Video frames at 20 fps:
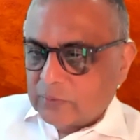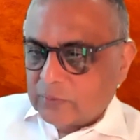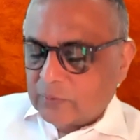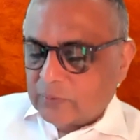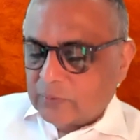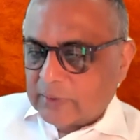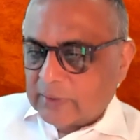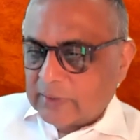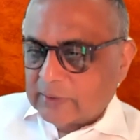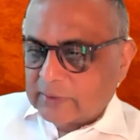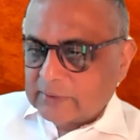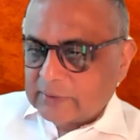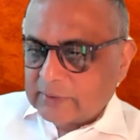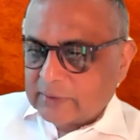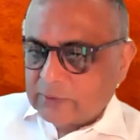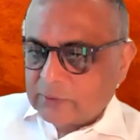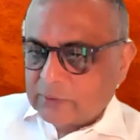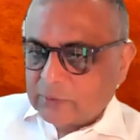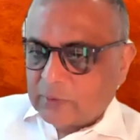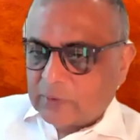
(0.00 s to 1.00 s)
works
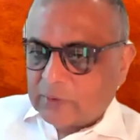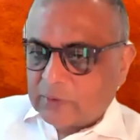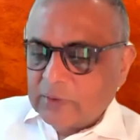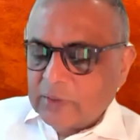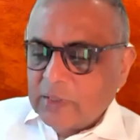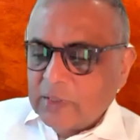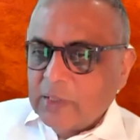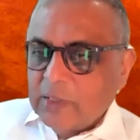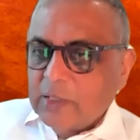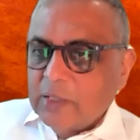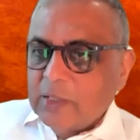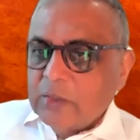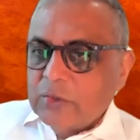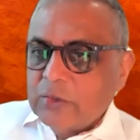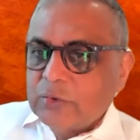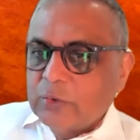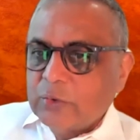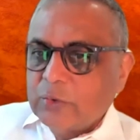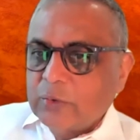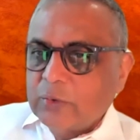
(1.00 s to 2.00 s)
and so on.
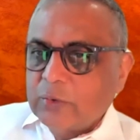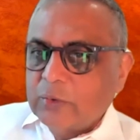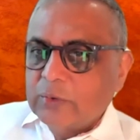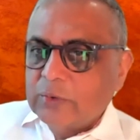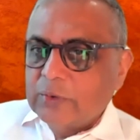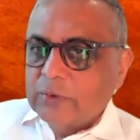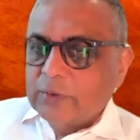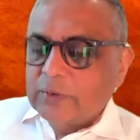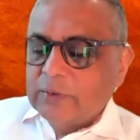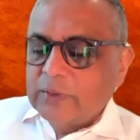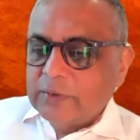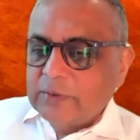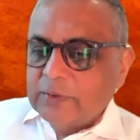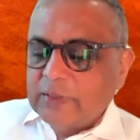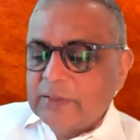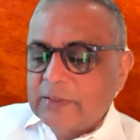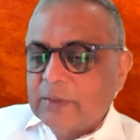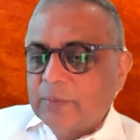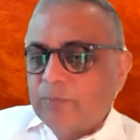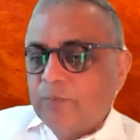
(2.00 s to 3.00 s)
So
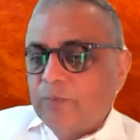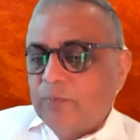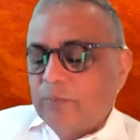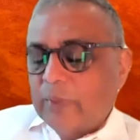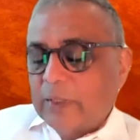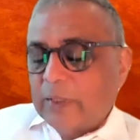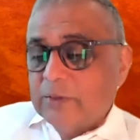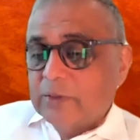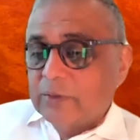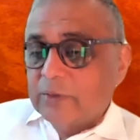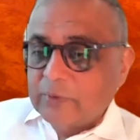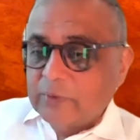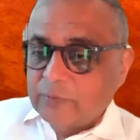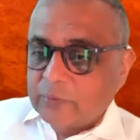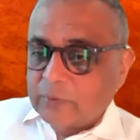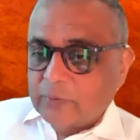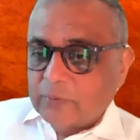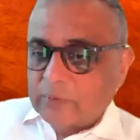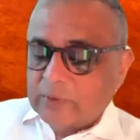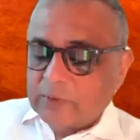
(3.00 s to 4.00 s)
there's a bunch of
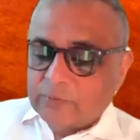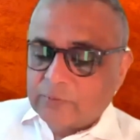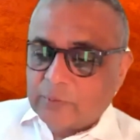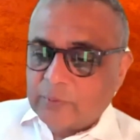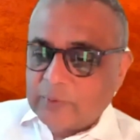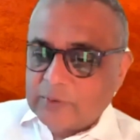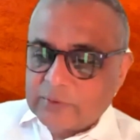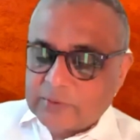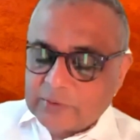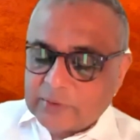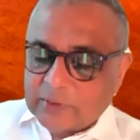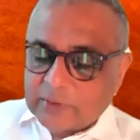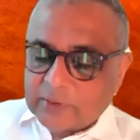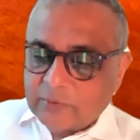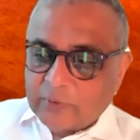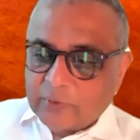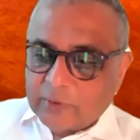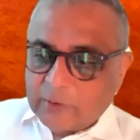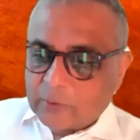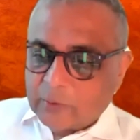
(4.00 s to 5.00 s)
information
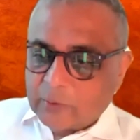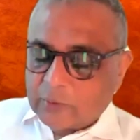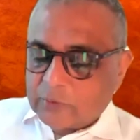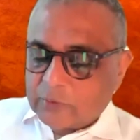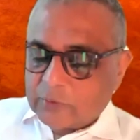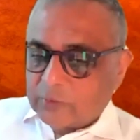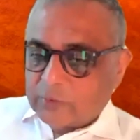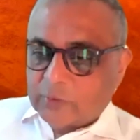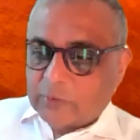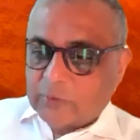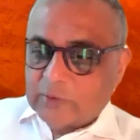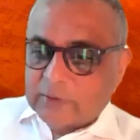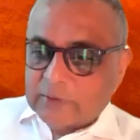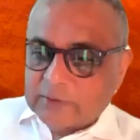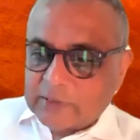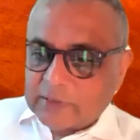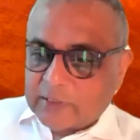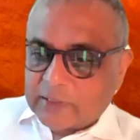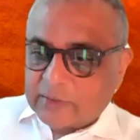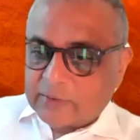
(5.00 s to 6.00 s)
and video
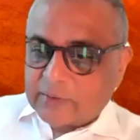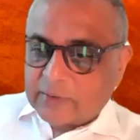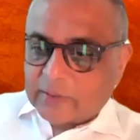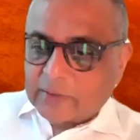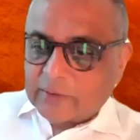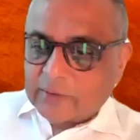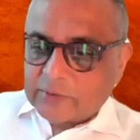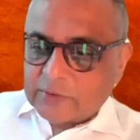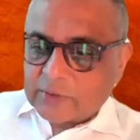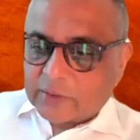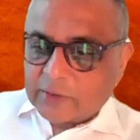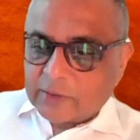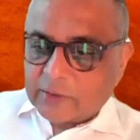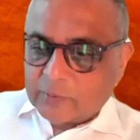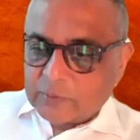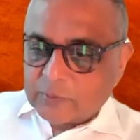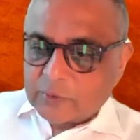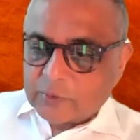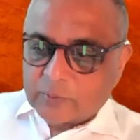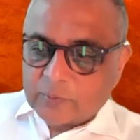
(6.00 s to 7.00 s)
tutorials there,
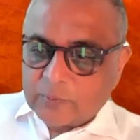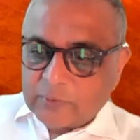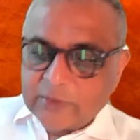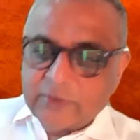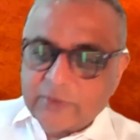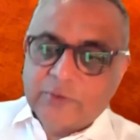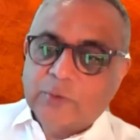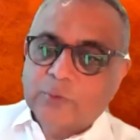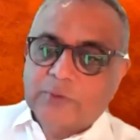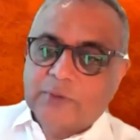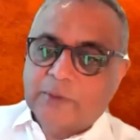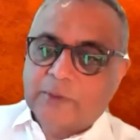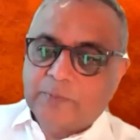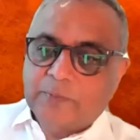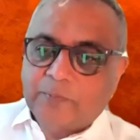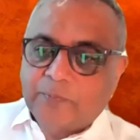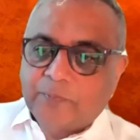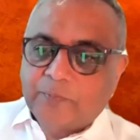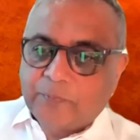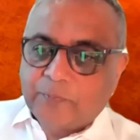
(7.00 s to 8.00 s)
Shakib. So please use
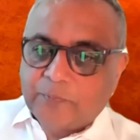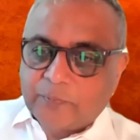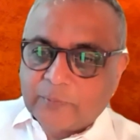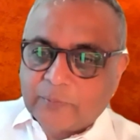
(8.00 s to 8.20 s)
them.